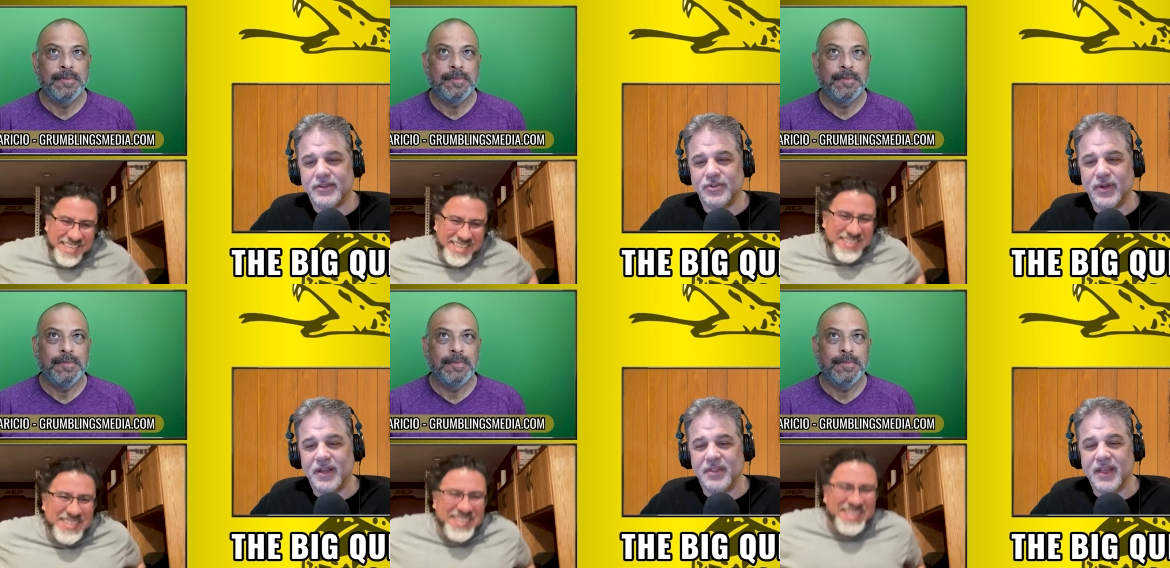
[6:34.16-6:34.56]
Speaker 1: So
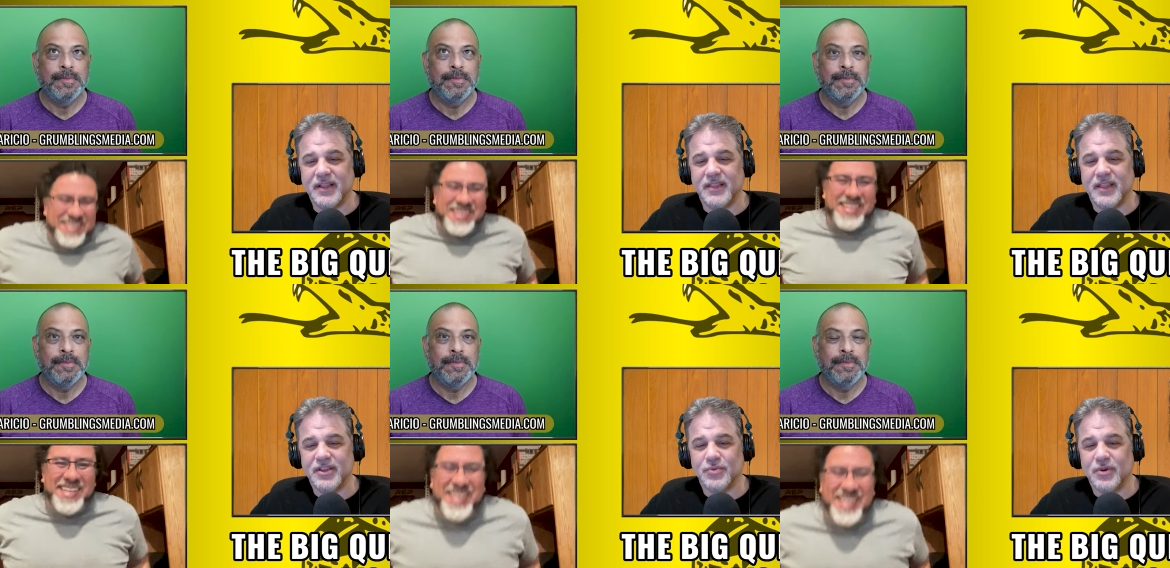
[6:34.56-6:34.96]
I think
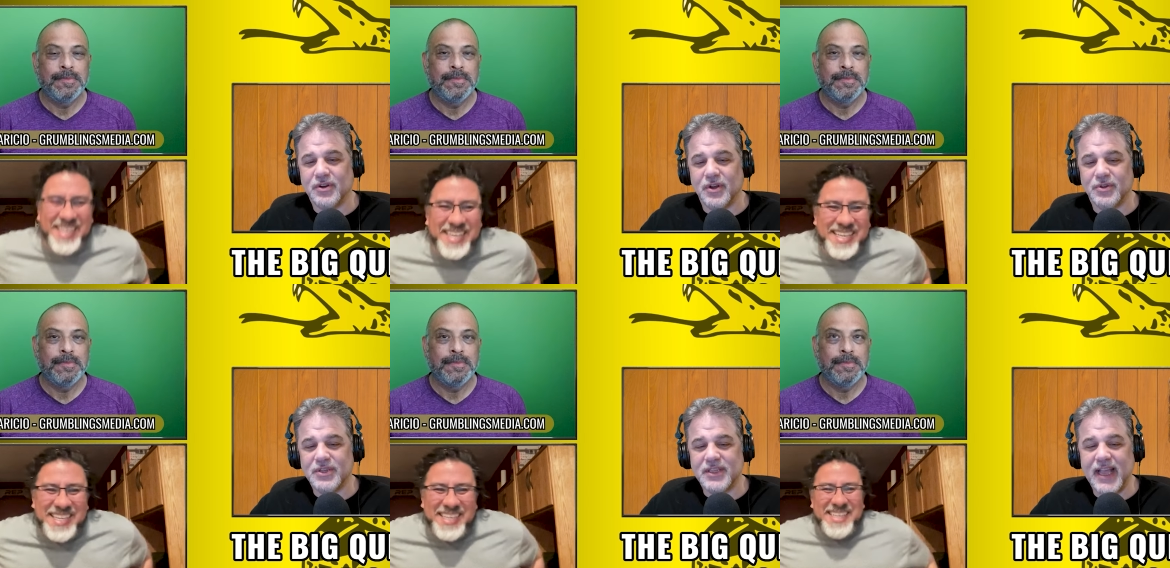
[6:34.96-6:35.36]
this one
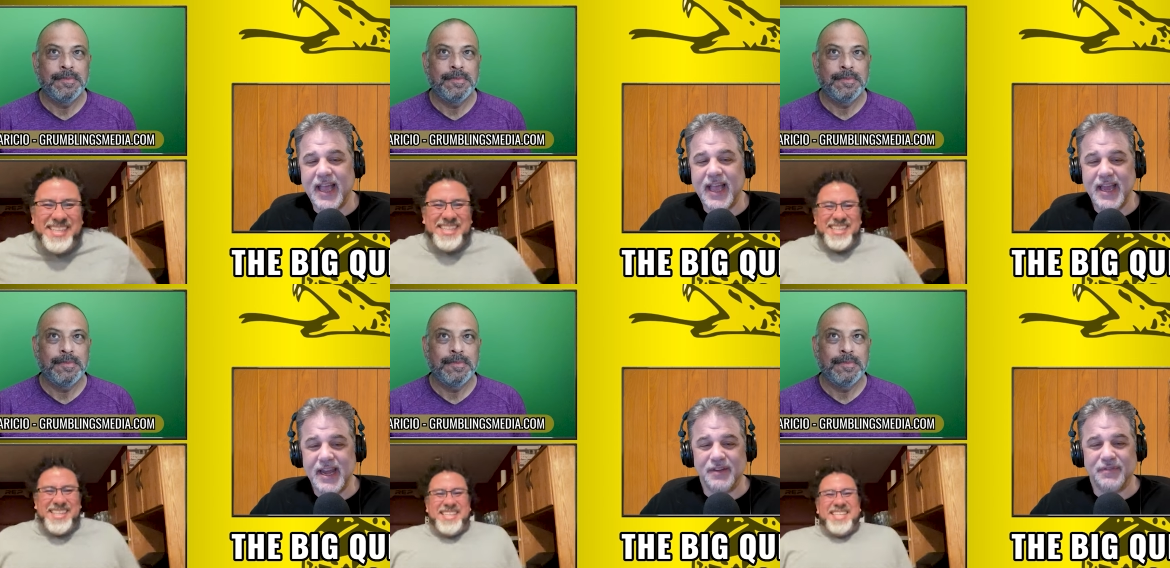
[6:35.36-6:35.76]
goes to
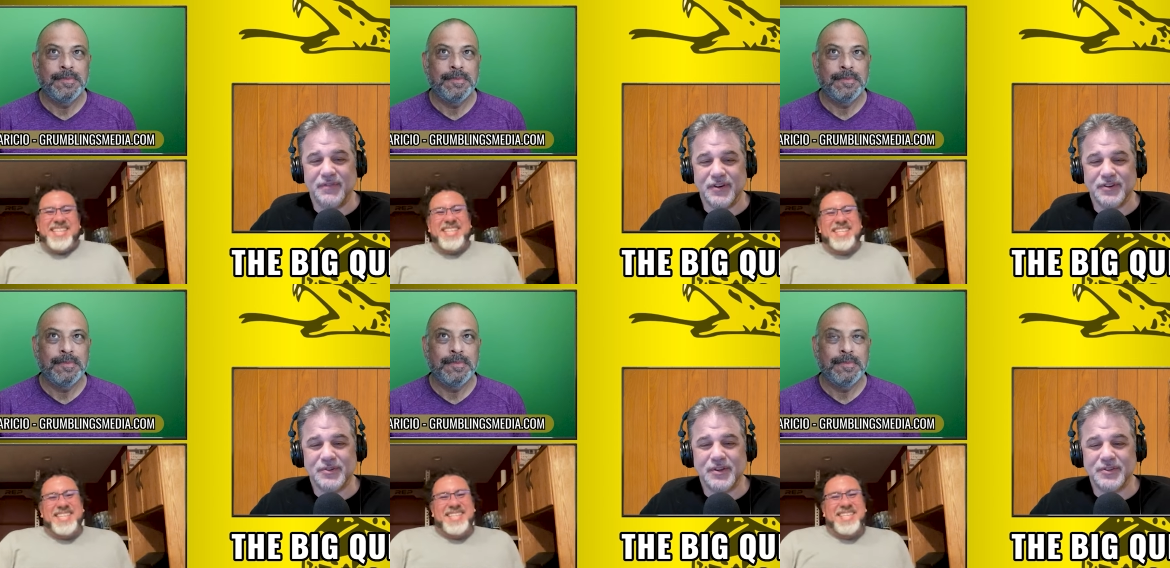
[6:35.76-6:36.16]
Eddie
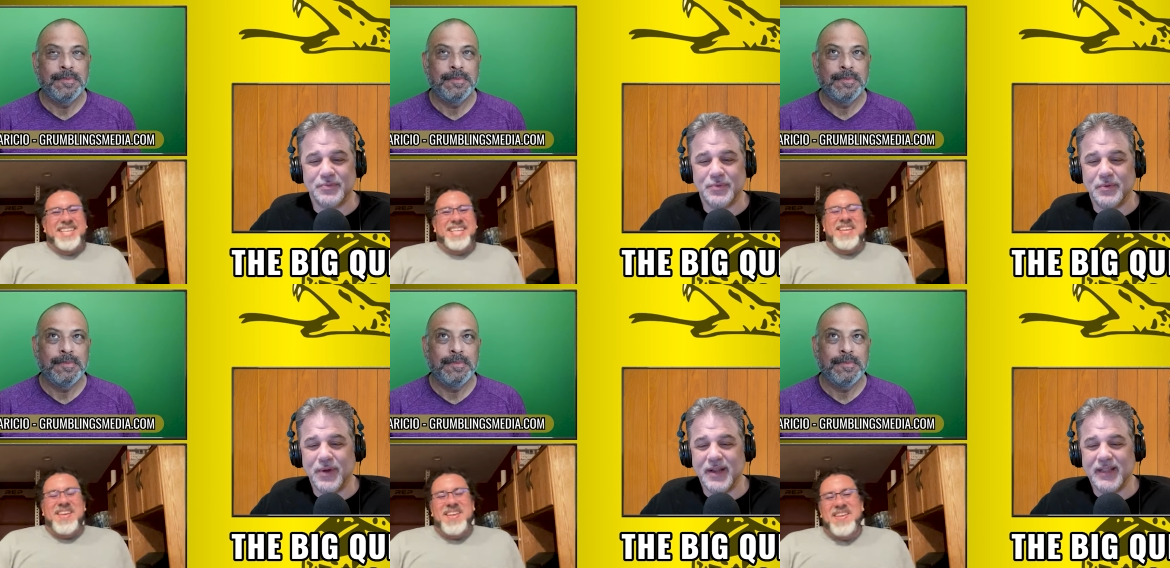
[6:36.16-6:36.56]
first because
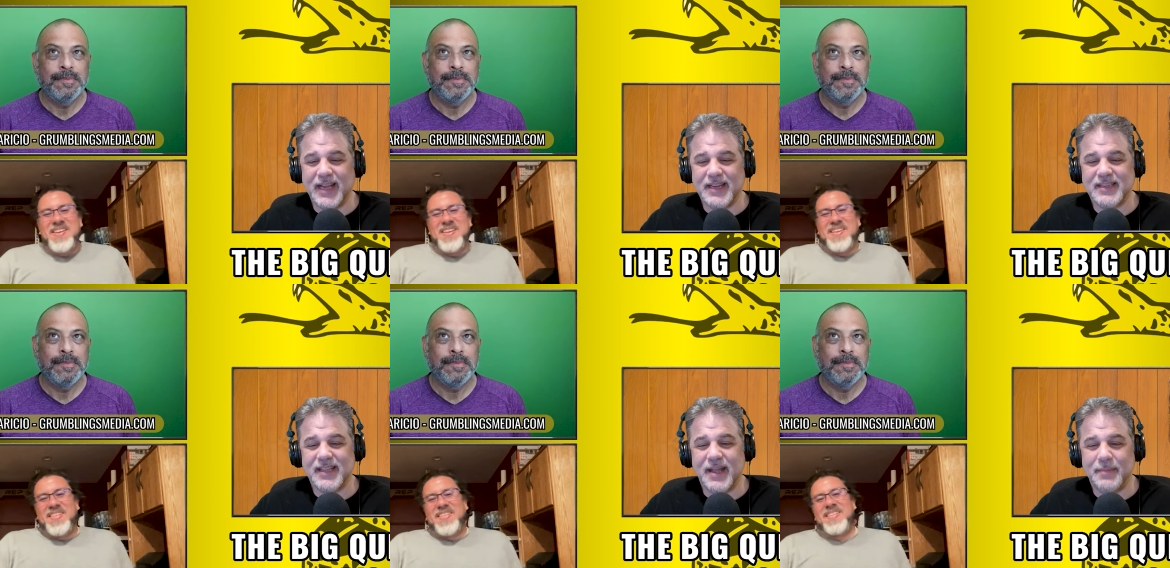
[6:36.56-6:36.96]
we went
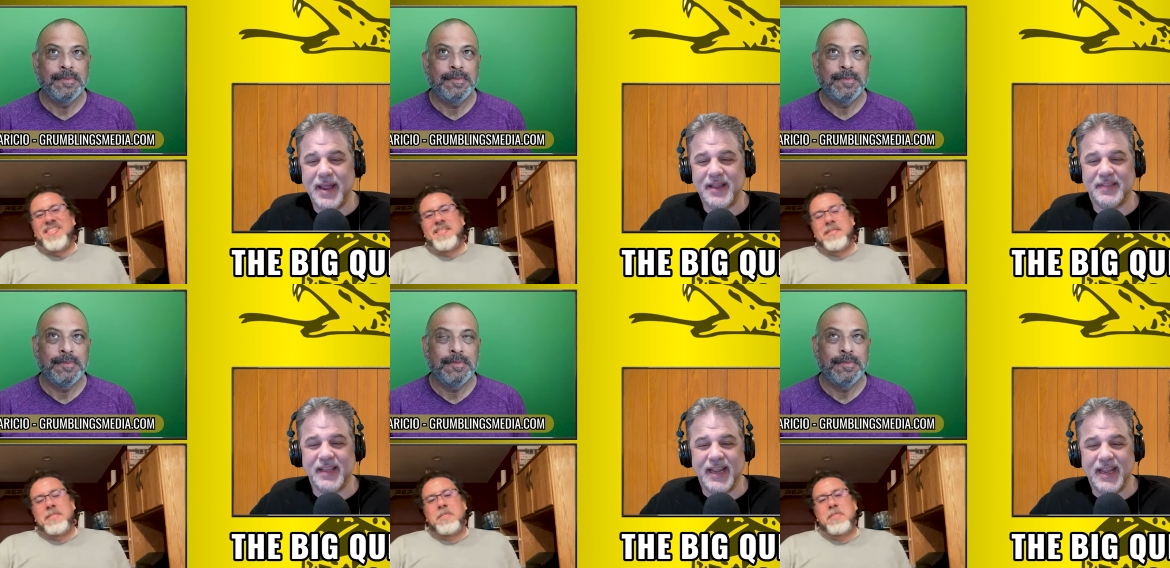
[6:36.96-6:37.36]
last time
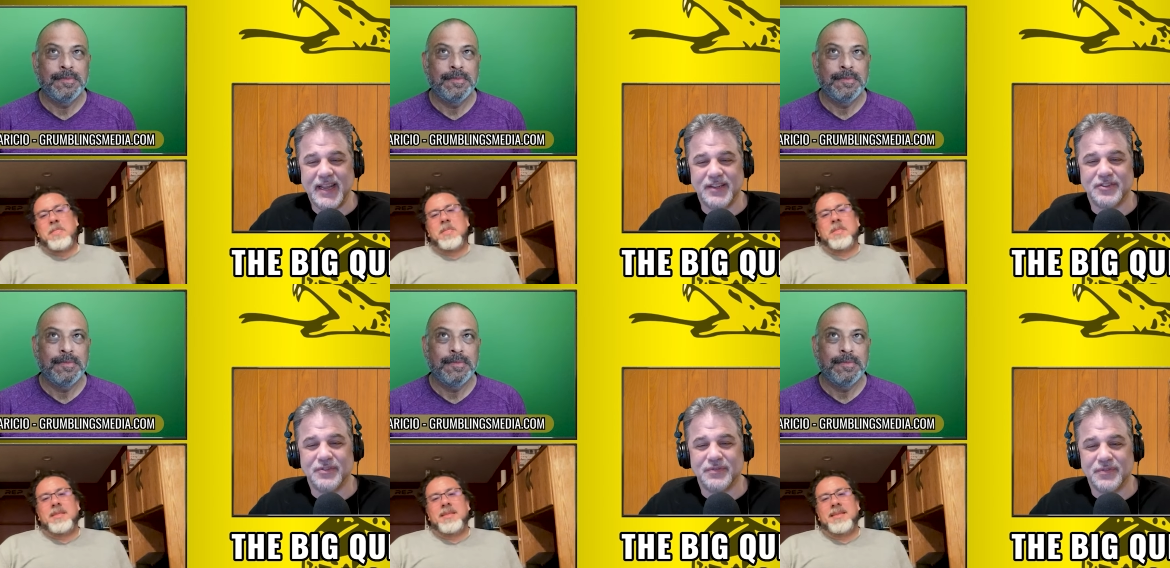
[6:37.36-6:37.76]
Anthony
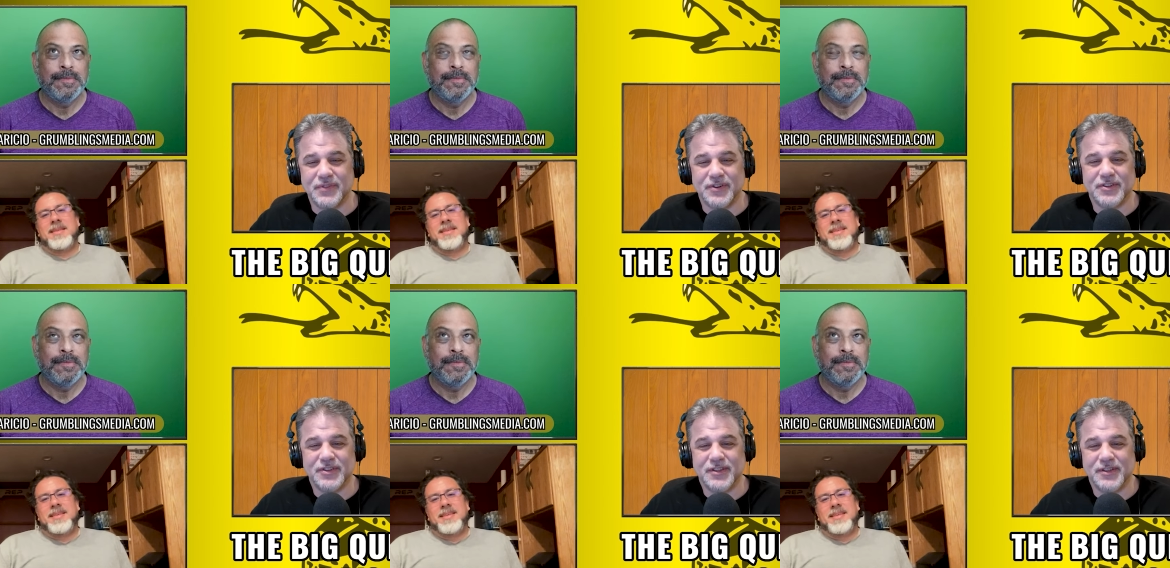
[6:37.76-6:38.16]
answered
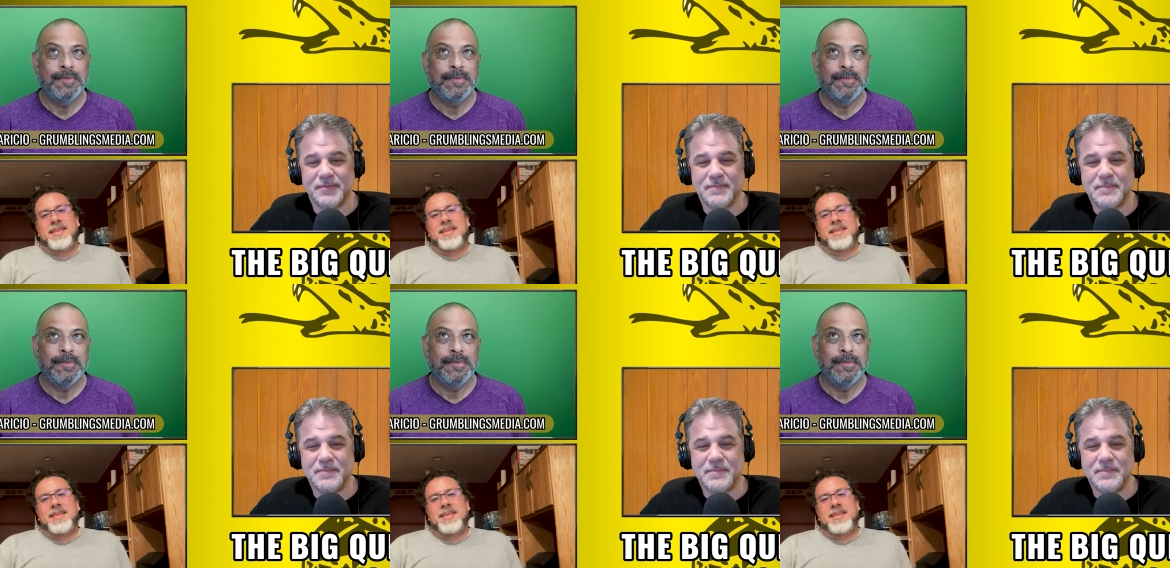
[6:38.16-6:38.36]
first.